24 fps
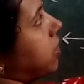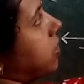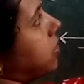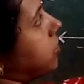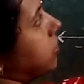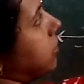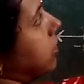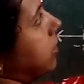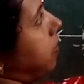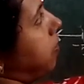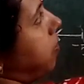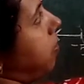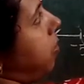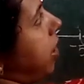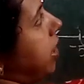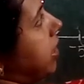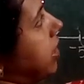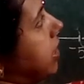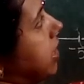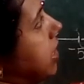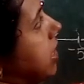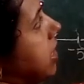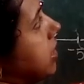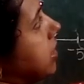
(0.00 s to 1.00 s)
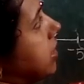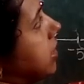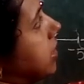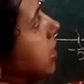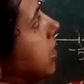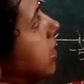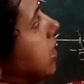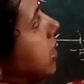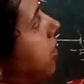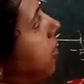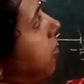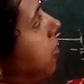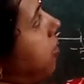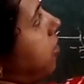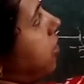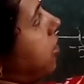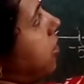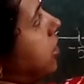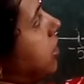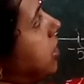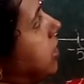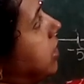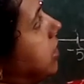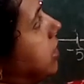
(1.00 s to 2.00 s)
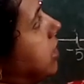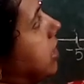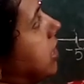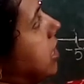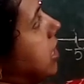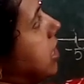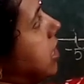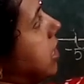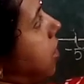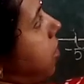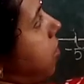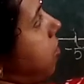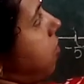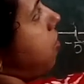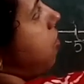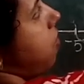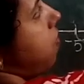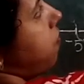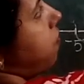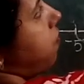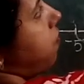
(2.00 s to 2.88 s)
So the point is 0,